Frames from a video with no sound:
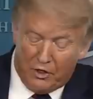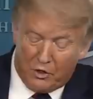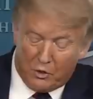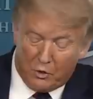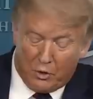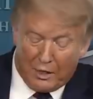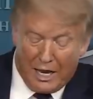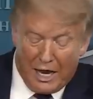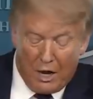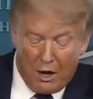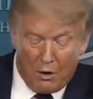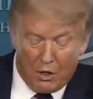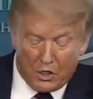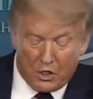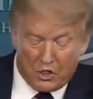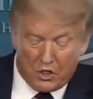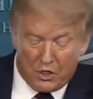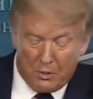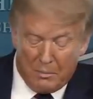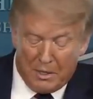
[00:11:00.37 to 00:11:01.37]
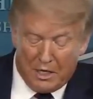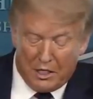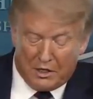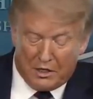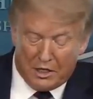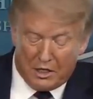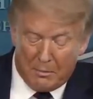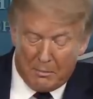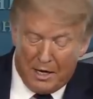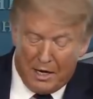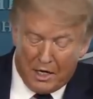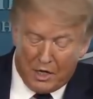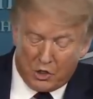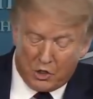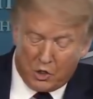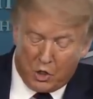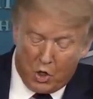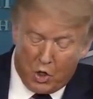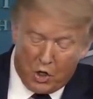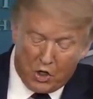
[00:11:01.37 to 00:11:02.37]
and to allow us to meet the
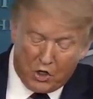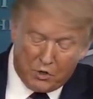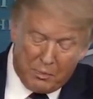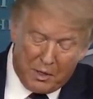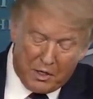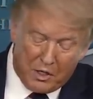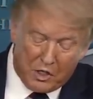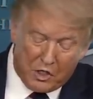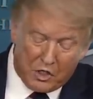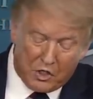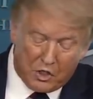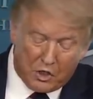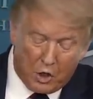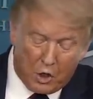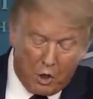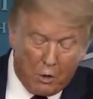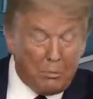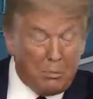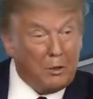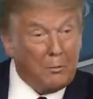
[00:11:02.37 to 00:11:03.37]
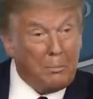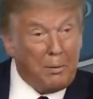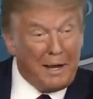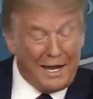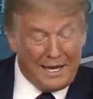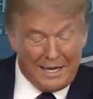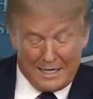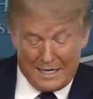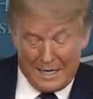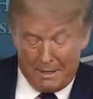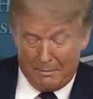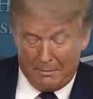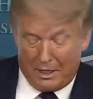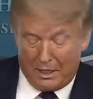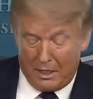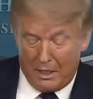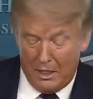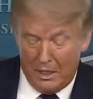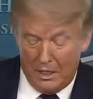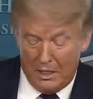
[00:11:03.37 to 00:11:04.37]
demands caused by this global
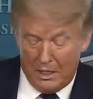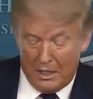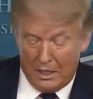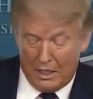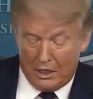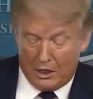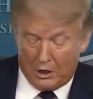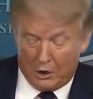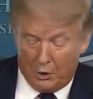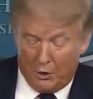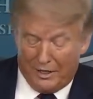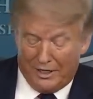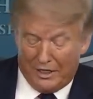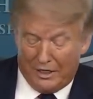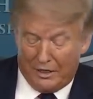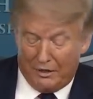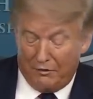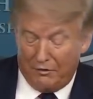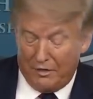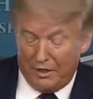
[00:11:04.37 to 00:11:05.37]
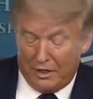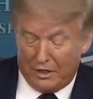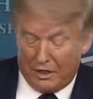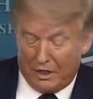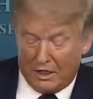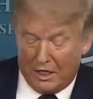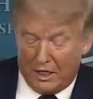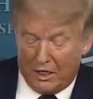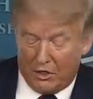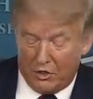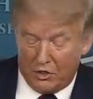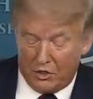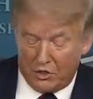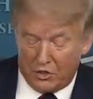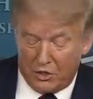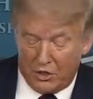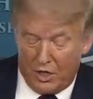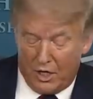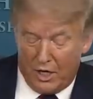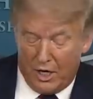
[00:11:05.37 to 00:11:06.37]
pandemic, including the
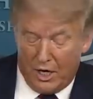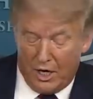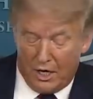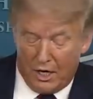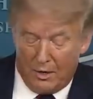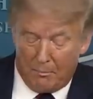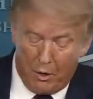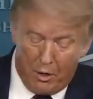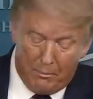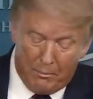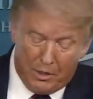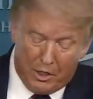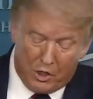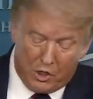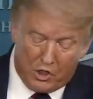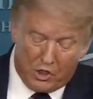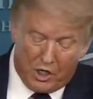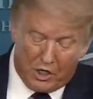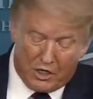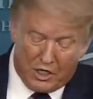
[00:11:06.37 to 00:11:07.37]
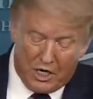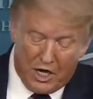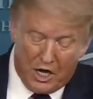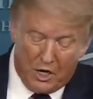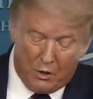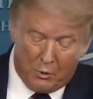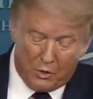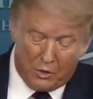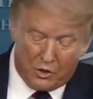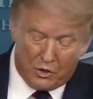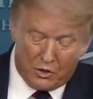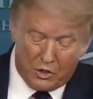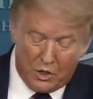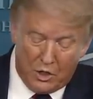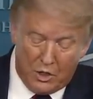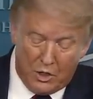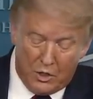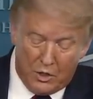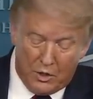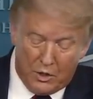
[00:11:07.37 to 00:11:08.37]
ventilators. And a permanent shutdown was
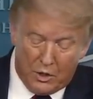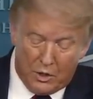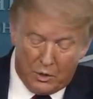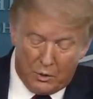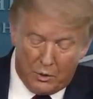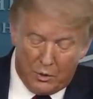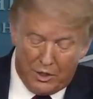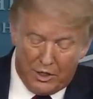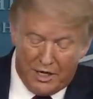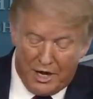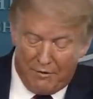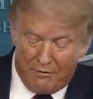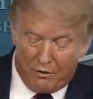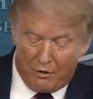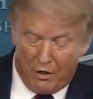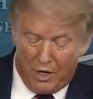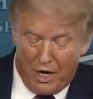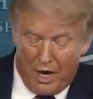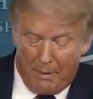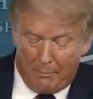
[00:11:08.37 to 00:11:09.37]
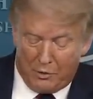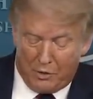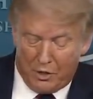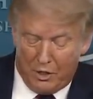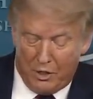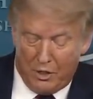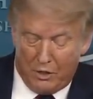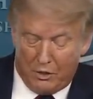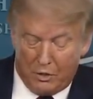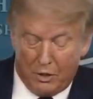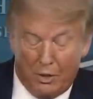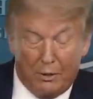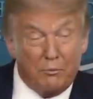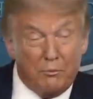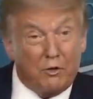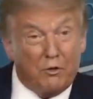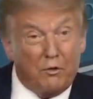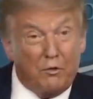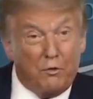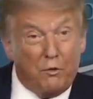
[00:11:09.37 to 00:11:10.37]
really never an option in
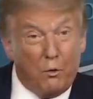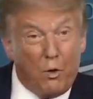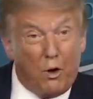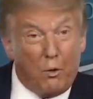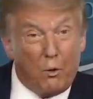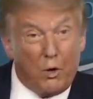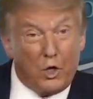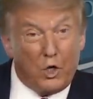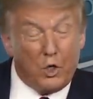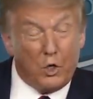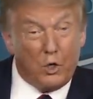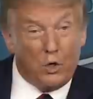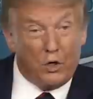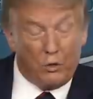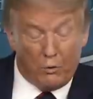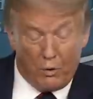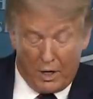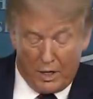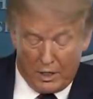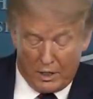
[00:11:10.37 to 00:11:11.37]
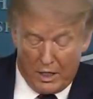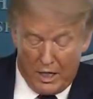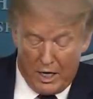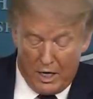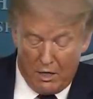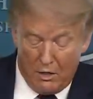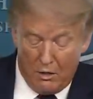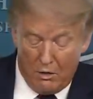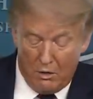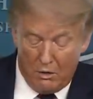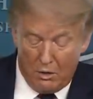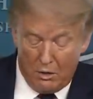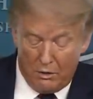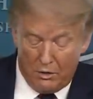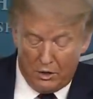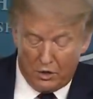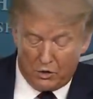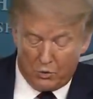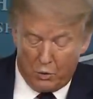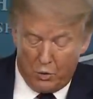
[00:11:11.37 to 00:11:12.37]
terms of what we're doing right now.
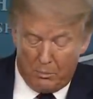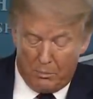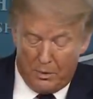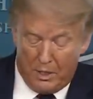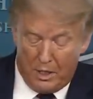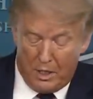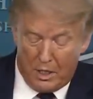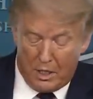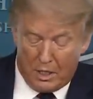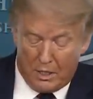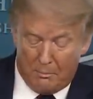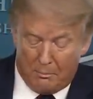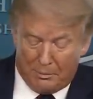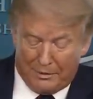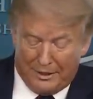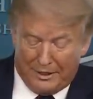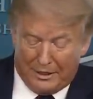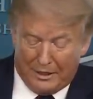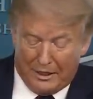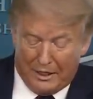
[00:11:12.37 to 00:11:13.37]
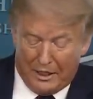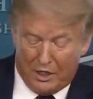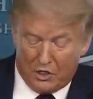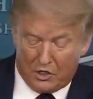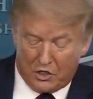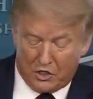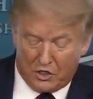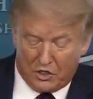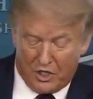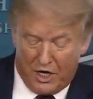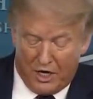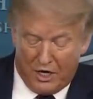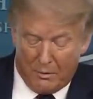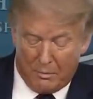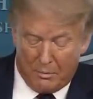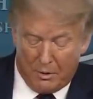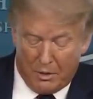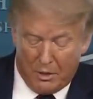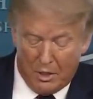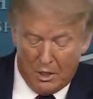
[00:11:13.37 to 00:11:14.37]
This would be completely
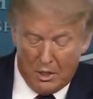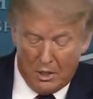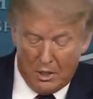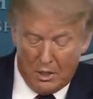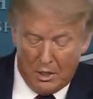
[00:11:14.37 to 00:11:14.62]
unsustainable,